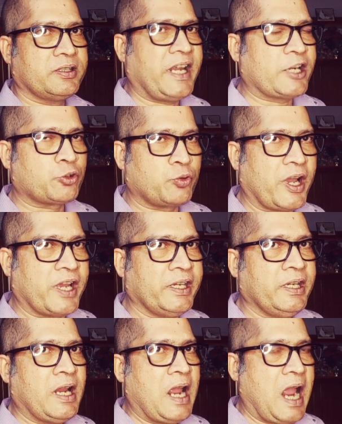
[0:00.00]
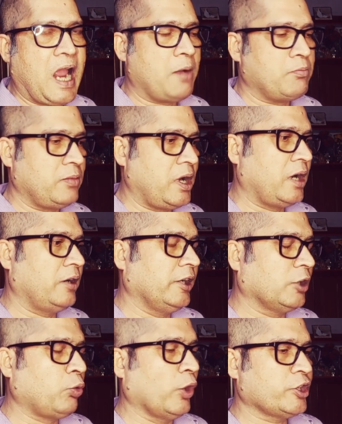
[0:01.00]
That's why I'm
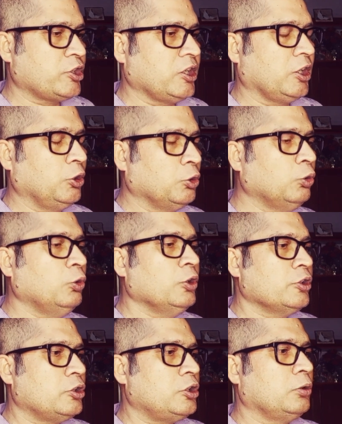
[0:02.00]
requesting you